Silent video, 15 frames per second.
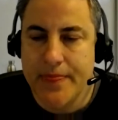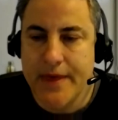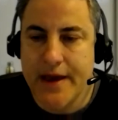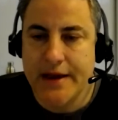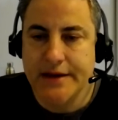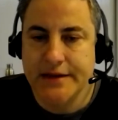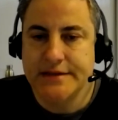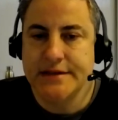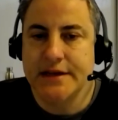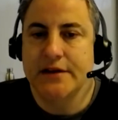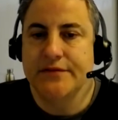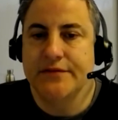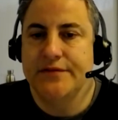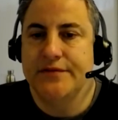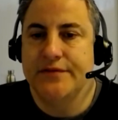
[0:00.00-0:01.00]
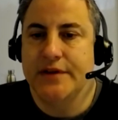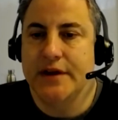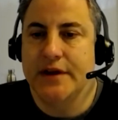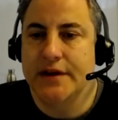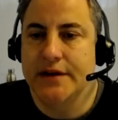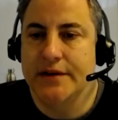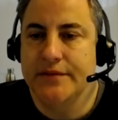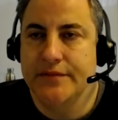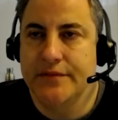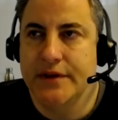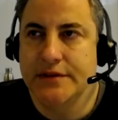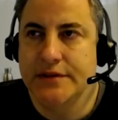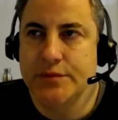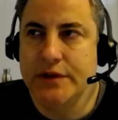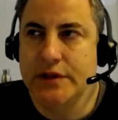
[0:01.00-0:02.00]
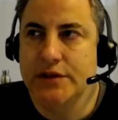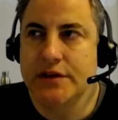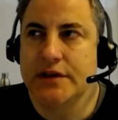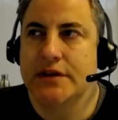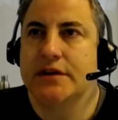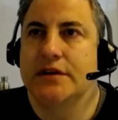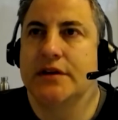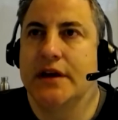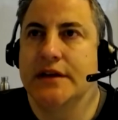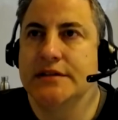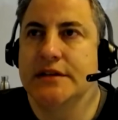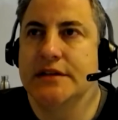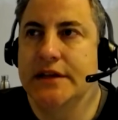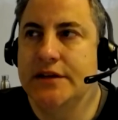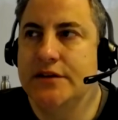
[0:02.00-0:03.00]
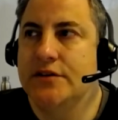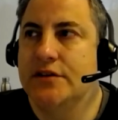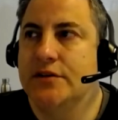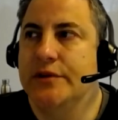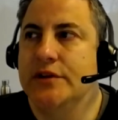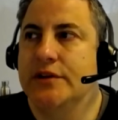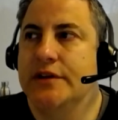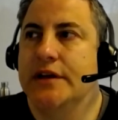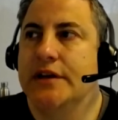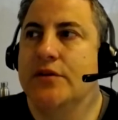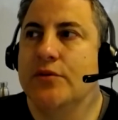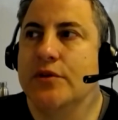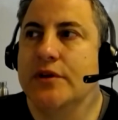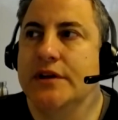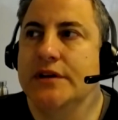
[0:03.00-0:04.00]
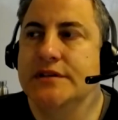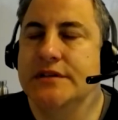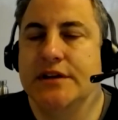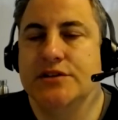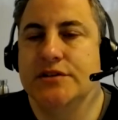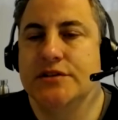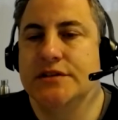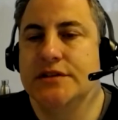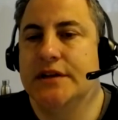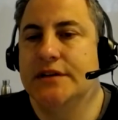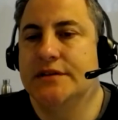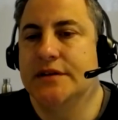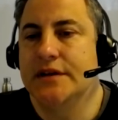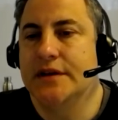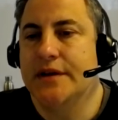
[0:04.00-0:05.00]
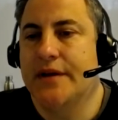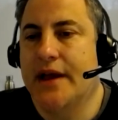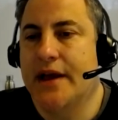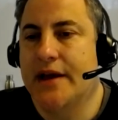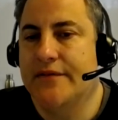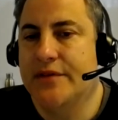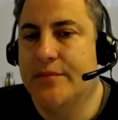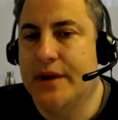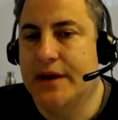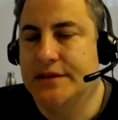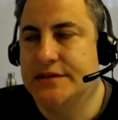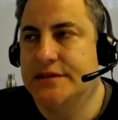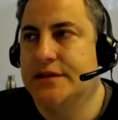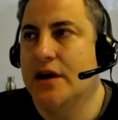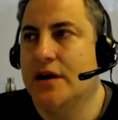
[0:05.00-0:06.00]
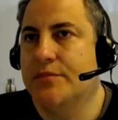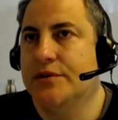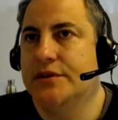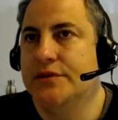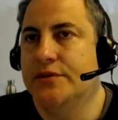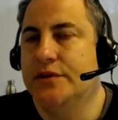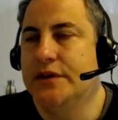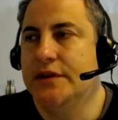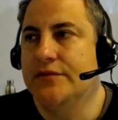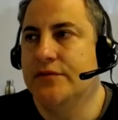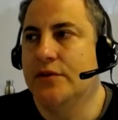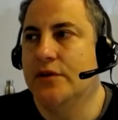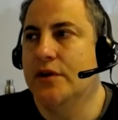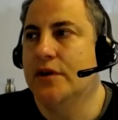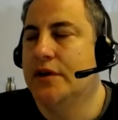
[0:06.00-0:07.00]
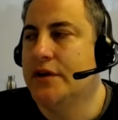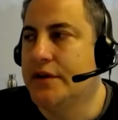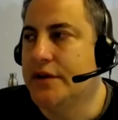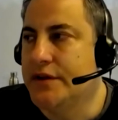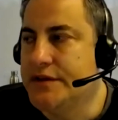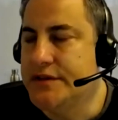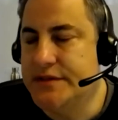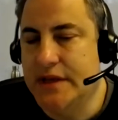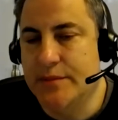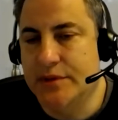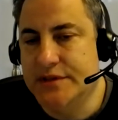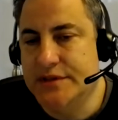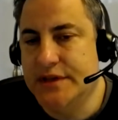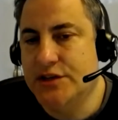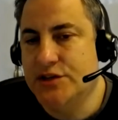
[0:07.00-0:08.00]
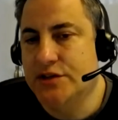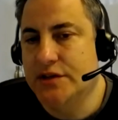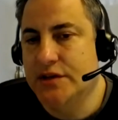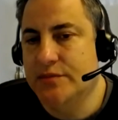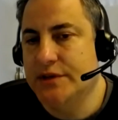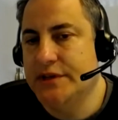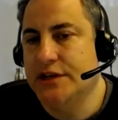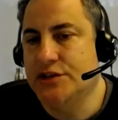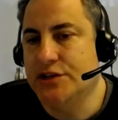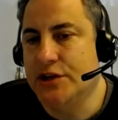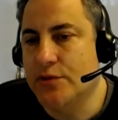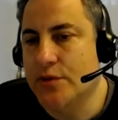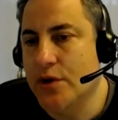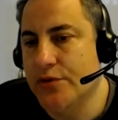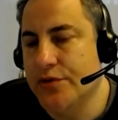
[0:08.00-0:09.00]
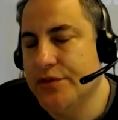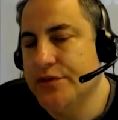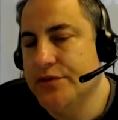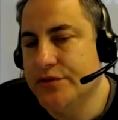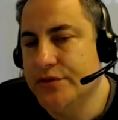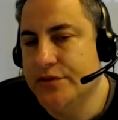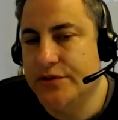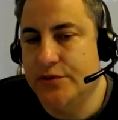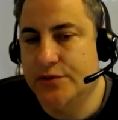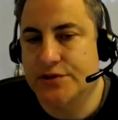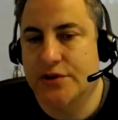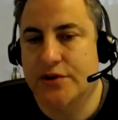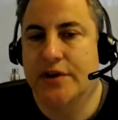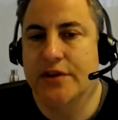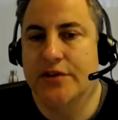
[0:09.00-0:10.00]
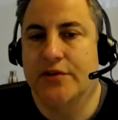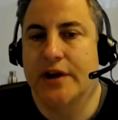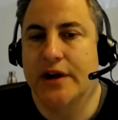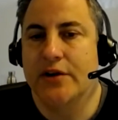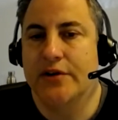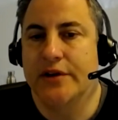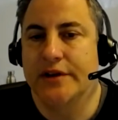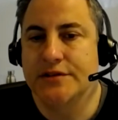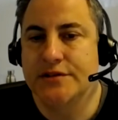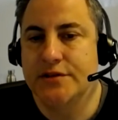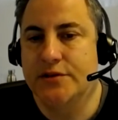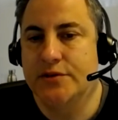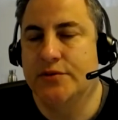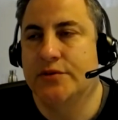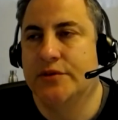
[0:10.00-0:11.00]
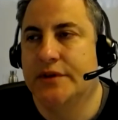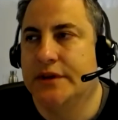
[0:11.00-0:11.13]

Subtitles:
That in itself, as we look as a lender and we look at organizations that have the best opportunity for stabilization and potentially growth, those are other areas too.